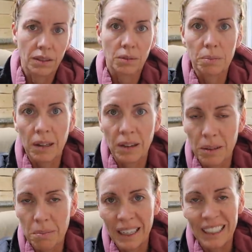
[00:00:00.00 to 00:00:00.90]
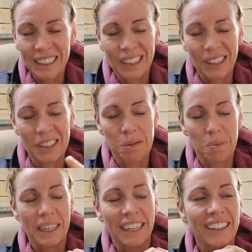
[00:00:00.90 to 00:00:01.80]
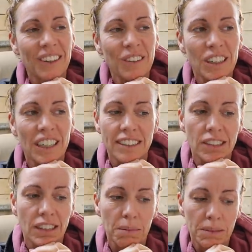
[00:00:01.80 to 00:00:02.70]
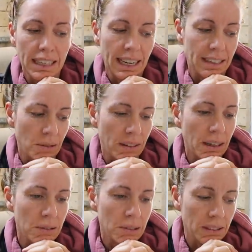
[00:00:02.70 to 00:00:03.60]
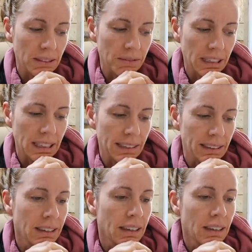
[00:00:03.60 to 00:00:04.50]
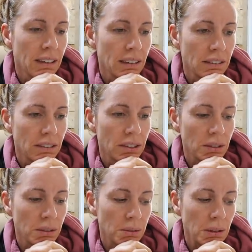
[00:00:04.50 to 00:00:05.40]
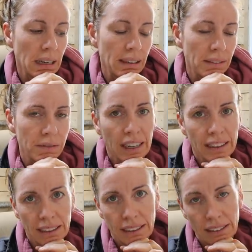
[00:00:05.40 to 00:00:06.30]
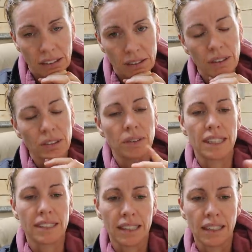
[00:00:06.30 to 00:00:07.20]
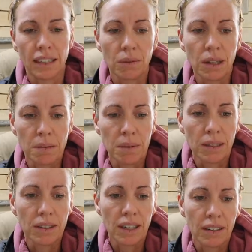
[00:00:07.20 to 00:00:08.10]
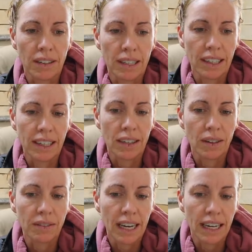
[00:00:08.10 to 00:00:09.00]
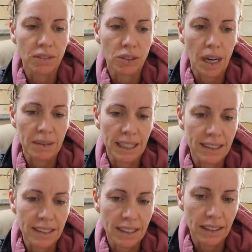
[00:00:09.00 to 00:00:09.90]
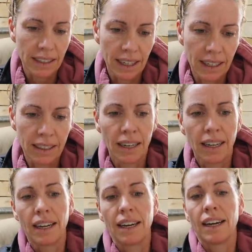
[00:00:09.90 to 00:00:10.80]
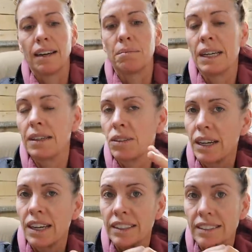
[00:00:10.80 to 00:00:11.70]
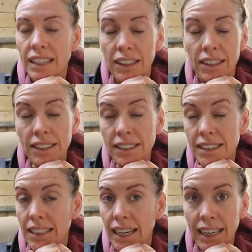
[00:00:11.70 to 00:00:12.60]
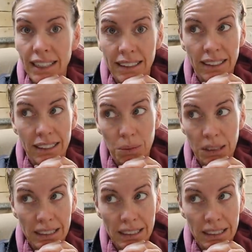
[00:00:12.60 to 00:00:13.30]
ripped off the band-aid, so to speak, over on Instagram today. So I thought it was only fitting to finally just fill you guys in on what's been going on around here. I know I've kind of dropped hints here and there, but quite honestly, I couldn't say anything because we